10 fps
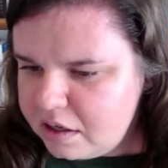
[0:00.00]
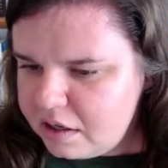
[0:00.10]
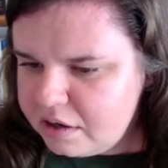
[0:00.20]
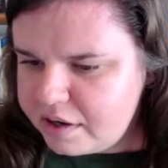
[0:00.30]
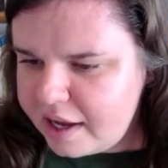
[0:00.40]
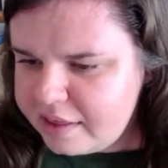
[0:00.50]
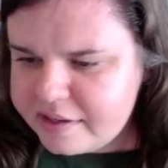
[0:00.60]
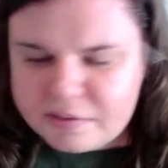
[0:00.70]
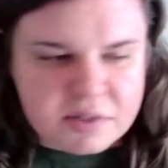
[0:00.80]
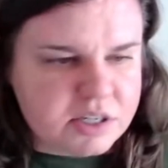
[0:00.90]
Okay,
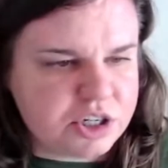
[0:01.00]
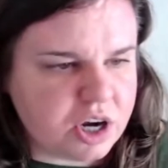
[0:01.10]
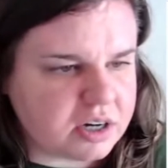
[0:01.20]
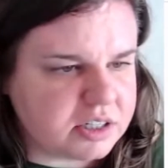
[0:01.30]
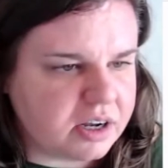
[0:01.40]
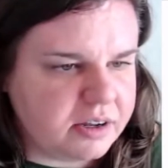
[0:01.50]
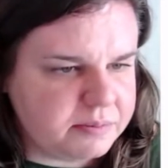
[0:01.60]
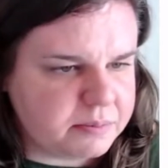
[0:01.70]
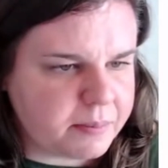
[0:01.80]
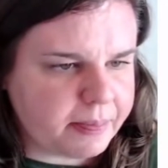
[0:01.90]
this one's in Choctaw.
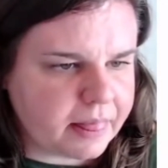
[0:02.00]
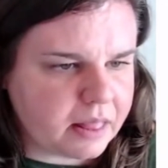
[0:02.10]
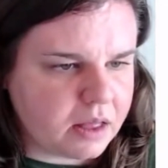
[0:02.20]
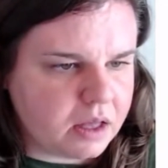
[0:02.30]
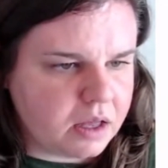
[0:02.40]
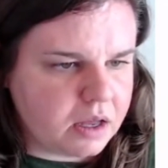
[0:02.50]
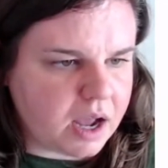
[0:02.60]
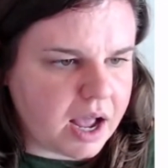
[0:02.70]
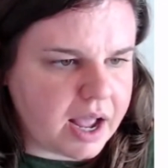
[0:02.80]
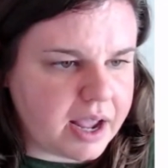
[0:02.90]

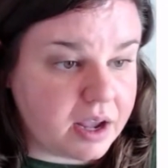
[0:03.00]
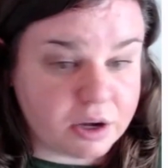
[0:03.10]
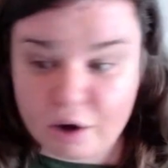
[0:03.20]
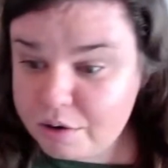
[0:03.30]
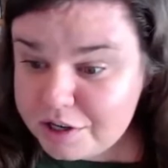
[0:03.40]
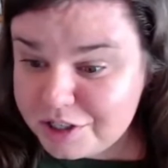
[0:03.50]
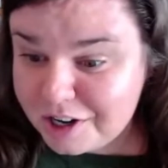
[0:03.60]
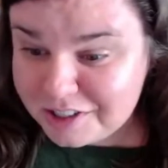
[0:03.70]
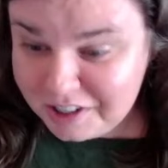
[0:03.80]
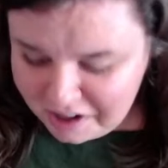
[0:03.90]
I go to
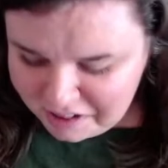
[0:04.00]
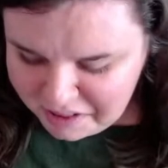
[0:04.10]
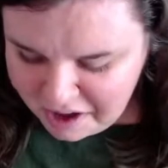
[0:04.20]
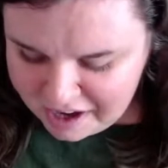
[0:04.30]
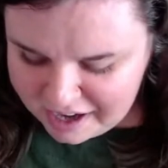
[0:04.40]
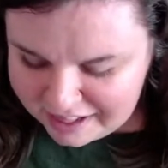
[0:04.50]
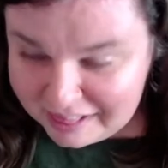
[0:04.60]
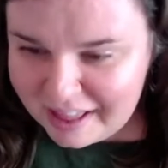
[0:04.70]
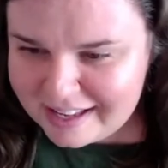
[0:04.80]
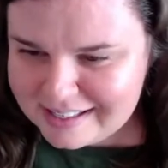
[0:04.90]
Choctaw a lot. I
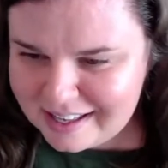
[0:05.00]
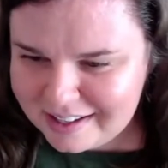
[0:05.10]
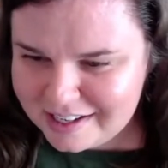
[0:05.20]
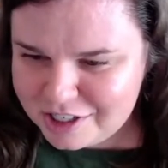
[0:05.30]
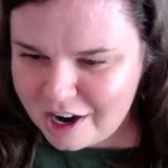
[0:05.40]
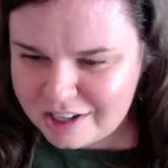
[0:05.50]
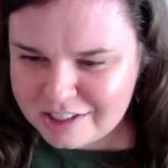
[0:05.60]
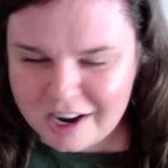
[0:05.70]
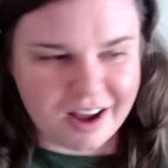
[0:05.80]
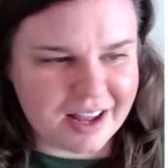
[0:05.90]
like selling in
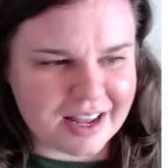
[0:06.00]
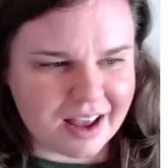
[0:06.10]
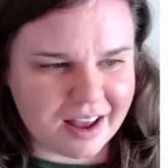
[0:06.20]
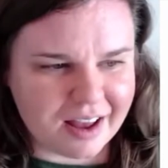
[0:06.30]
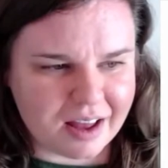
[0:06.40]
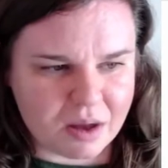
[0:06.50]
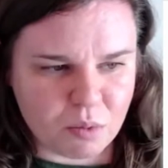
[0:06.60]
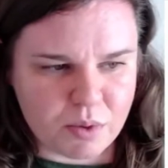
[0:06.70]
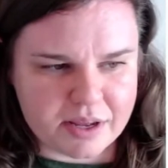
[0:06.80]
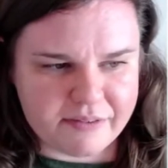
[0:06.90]
Choctaw.
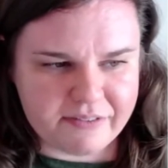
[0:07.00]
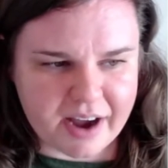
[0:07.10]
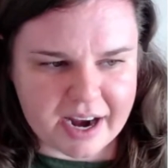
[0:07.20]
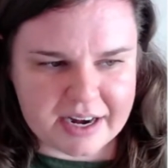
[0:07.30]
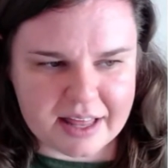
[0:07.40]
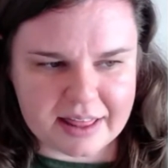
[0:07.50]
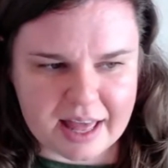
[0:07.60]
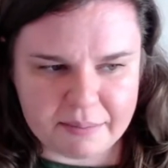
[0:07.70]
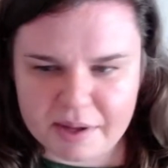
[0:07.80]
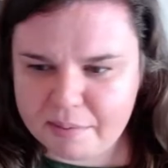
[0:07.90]
We find
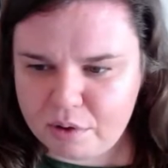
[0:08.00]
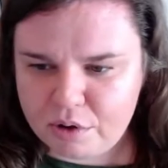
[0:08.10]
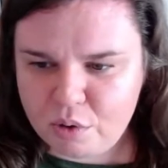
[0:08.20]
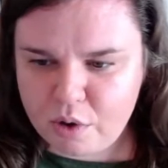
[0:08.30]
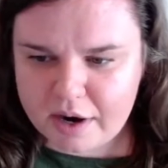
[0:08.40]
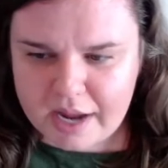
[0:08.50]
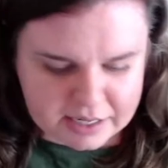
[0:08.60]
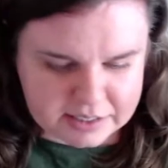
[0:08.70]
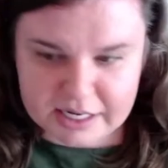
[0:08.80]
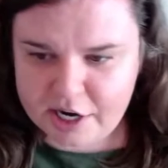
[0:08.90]
that people who work
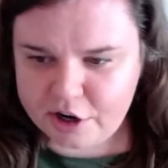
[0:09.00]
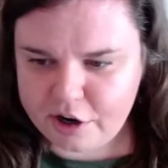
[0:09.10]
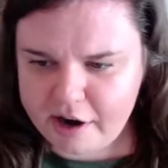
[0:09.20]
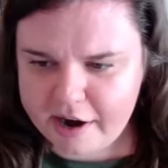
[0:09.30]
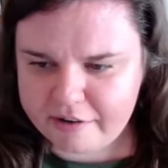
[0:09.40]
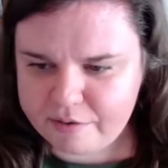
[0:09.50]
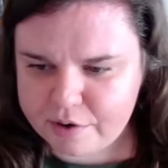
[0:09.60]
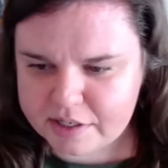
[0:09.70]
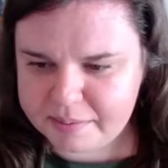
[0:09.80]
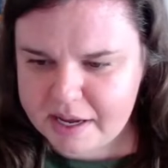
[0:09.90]
at Tinker Air
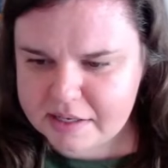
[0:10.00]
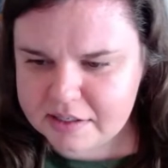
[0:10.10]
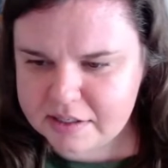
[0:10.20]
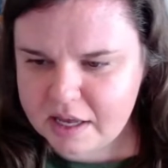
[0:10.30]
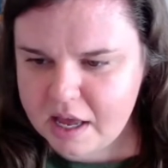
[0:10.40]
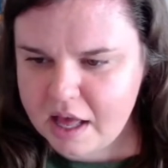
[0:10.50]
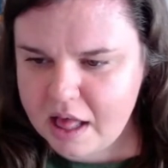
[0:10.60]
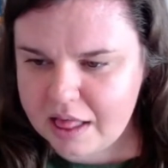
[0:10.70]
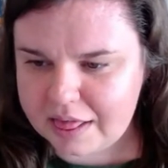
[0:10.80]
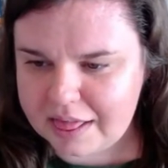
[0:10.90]
Force Base
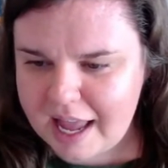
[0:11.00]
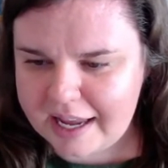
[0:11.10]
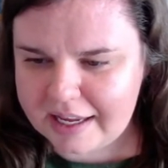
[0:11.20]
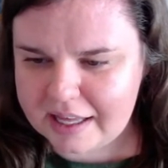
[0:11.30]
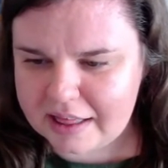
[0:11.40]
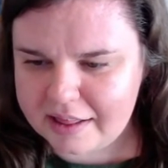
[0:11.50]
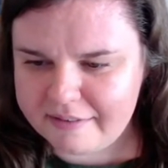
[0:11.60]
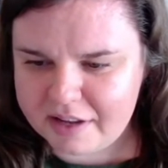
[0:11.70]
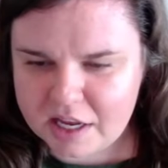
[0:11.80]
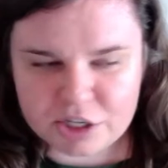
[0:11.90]
like
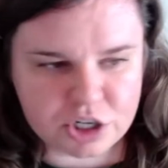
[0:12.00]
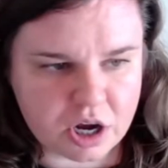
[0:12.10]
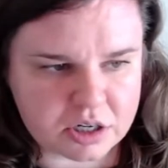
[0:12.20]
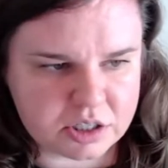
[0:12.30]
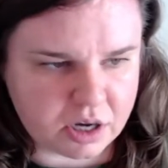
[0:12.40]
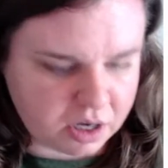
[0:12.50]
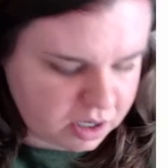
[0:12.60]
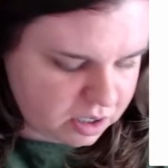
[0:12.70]
living in Choctaw.